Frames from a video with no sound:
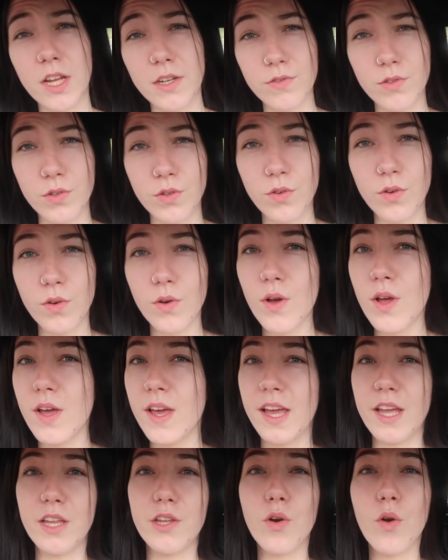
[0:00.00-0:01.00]
general,
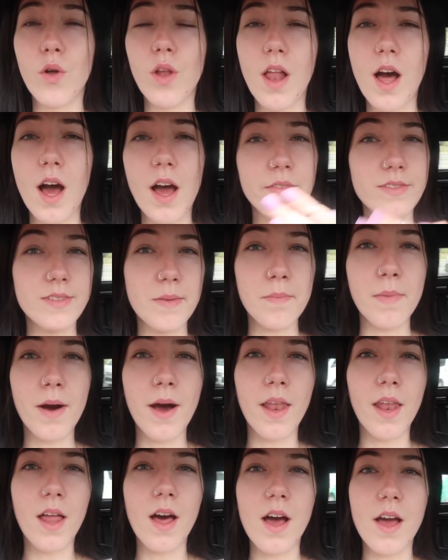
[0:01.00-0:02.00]
in your lives, in
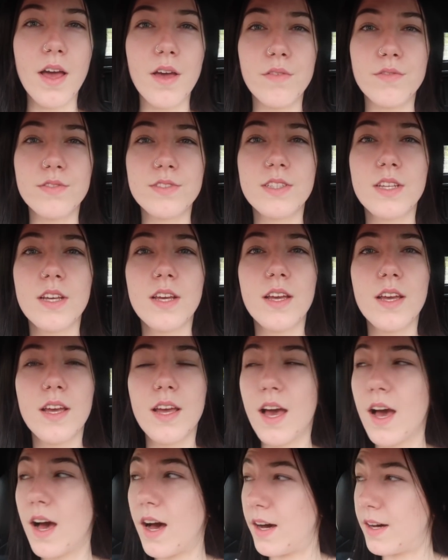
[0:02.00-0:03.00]
my lives.
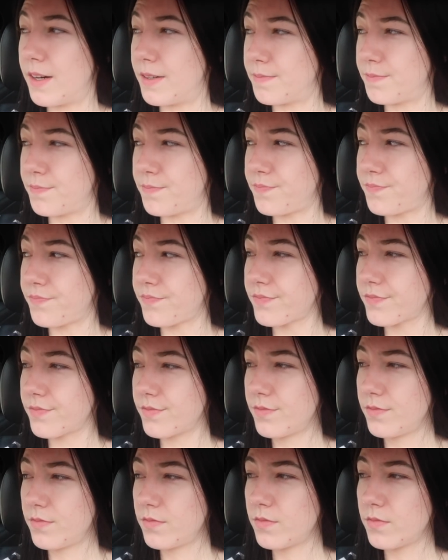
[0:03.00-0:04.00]
And
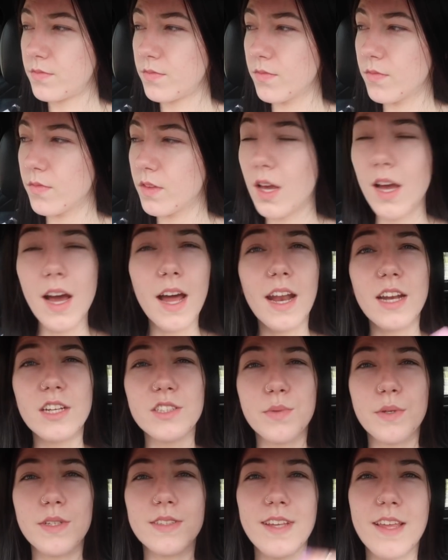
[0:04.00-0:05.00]
I
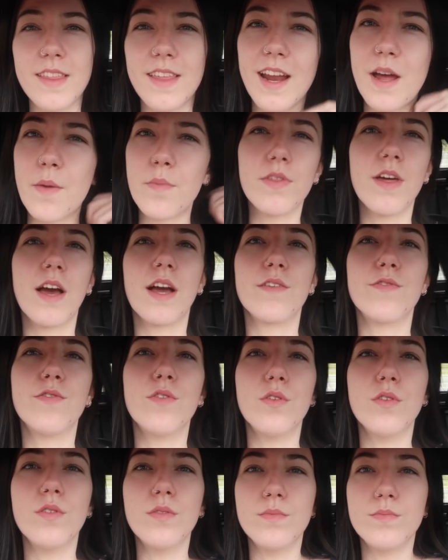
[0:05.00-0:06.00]
just want to say that I'm
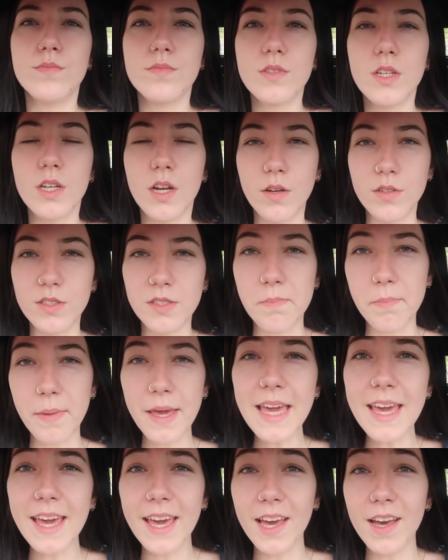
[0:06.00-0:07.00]
thankful, you know, to
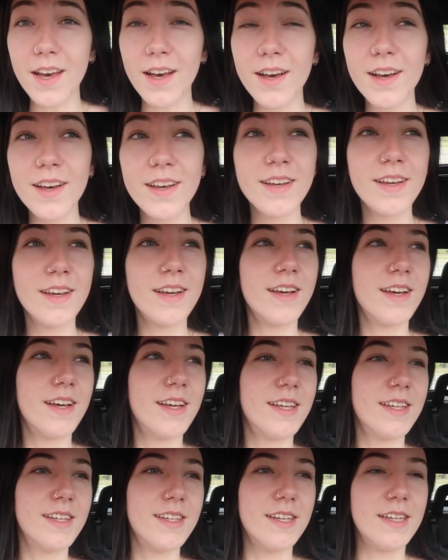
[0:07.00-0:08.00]
be here
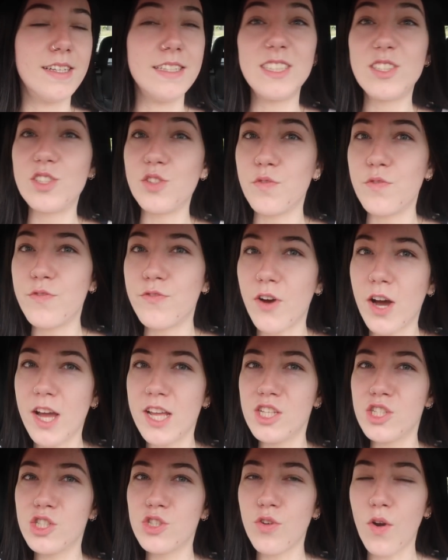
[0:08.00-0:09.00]
and still
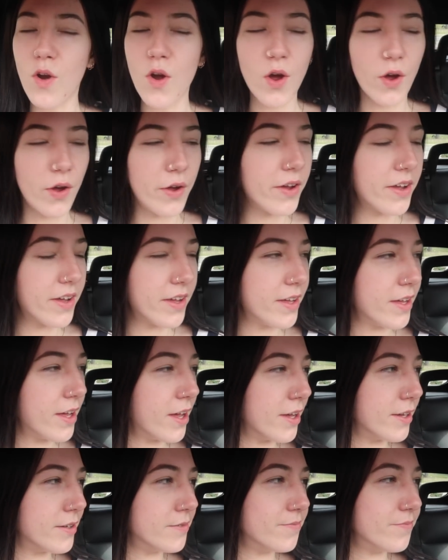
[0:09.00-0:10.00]
fighting strong.
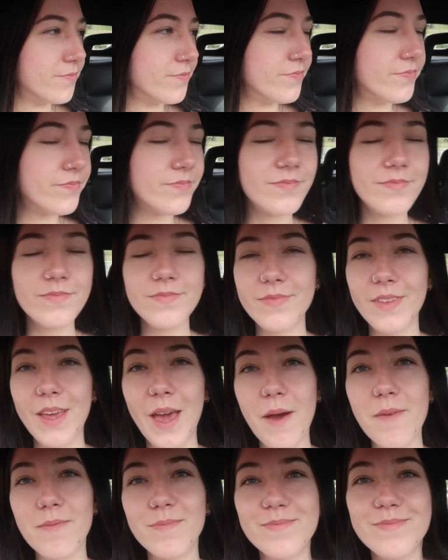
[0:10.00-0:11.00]

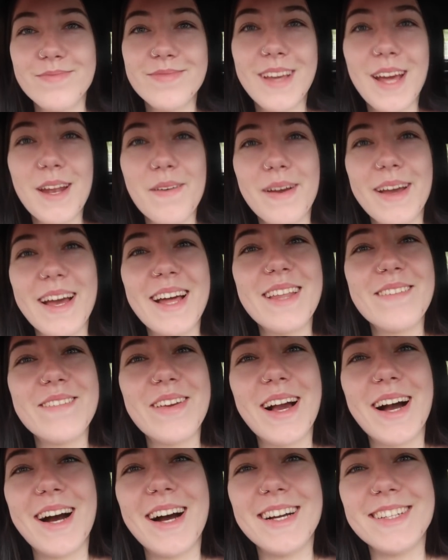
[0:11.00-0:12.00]
Yeah. Anyway, I love
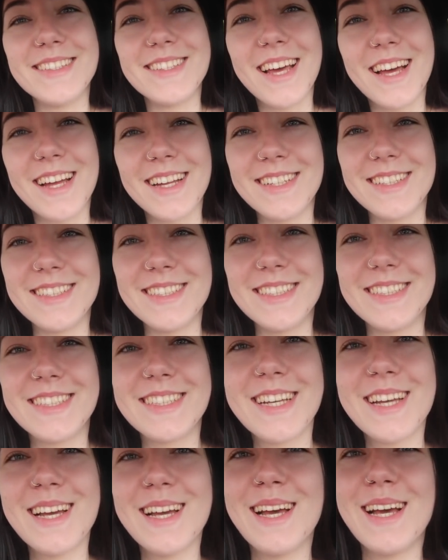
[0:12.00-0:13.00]
you guys, and
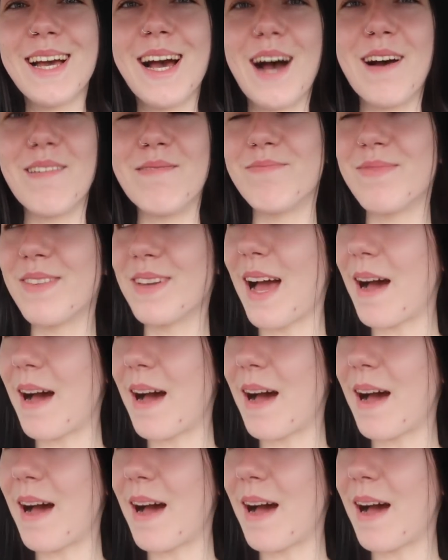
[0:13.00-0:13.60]
I'm